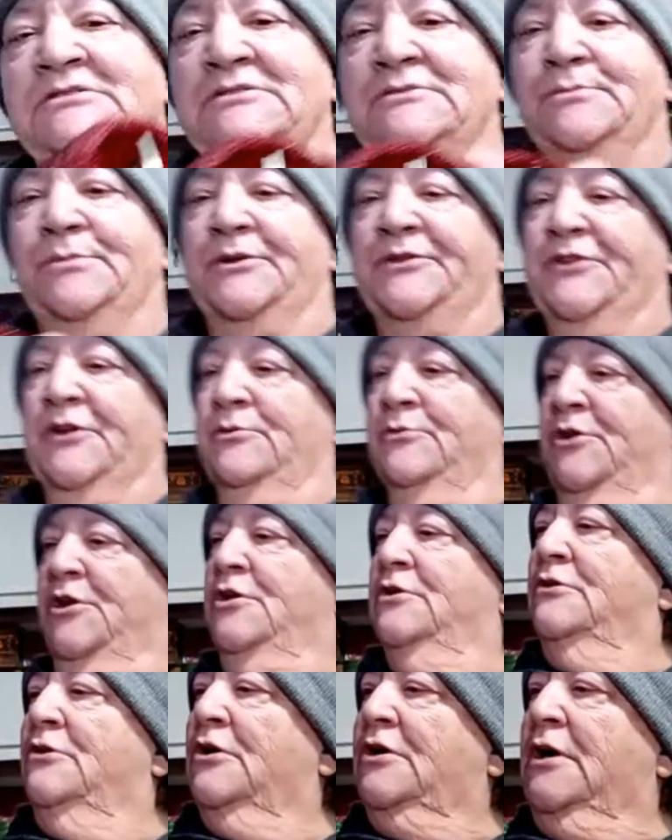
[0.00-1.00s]
but then when
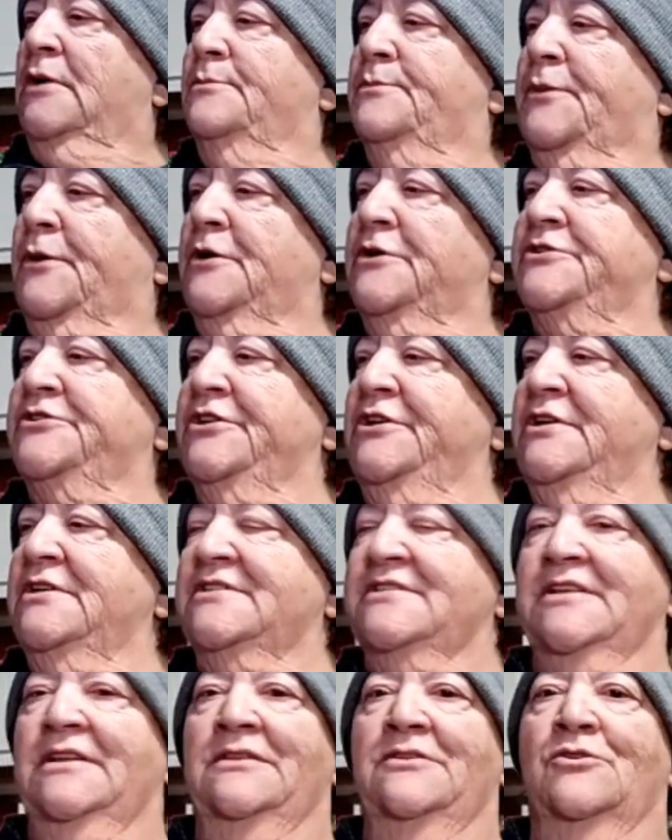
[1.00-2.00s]
you look in person
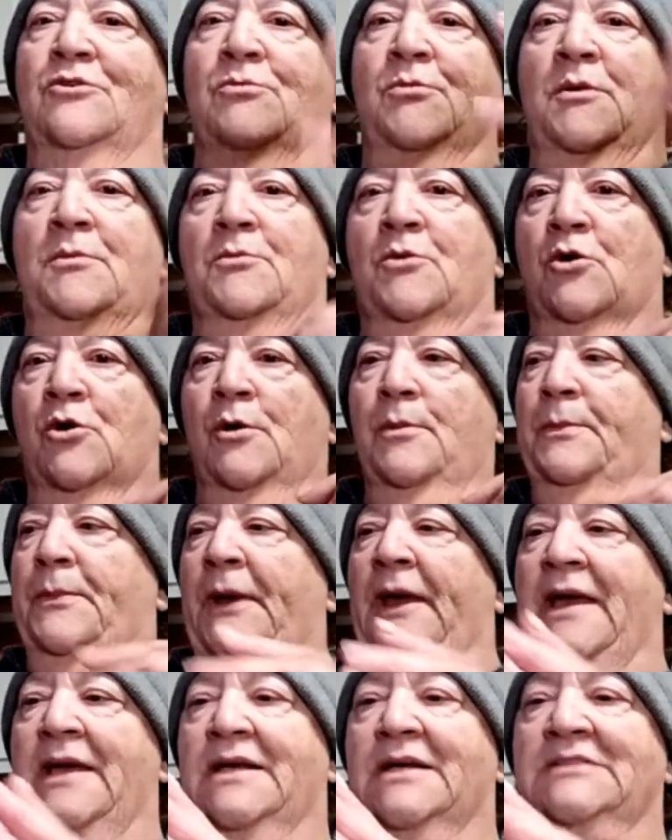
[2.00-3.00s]
it's a little bit more
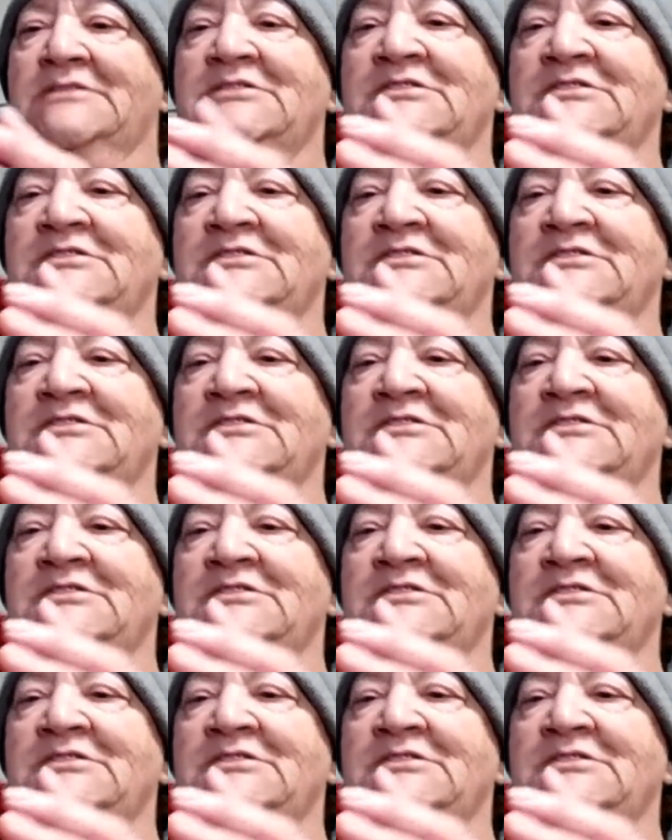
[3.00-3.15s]
opaque